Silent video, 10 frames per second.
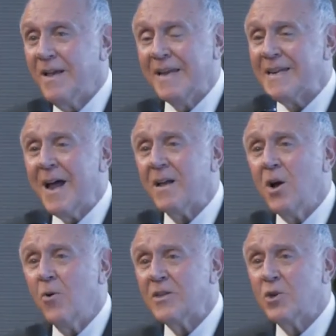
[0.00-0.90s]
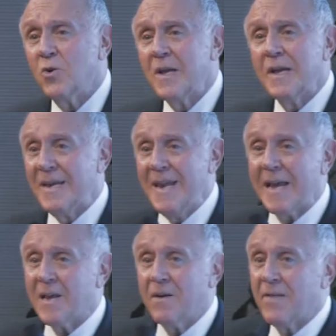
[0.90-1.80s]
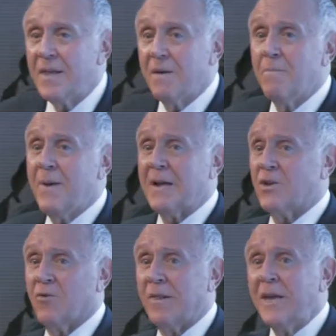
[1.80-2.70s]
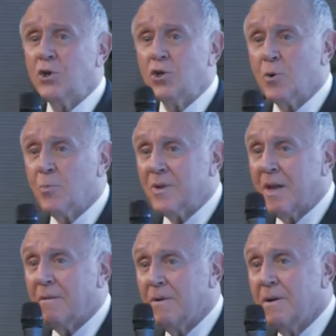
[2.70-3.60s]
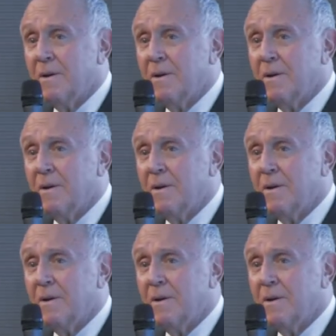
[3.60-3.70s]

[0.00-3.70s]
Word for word: It's not going to negatively impact your relationship with them,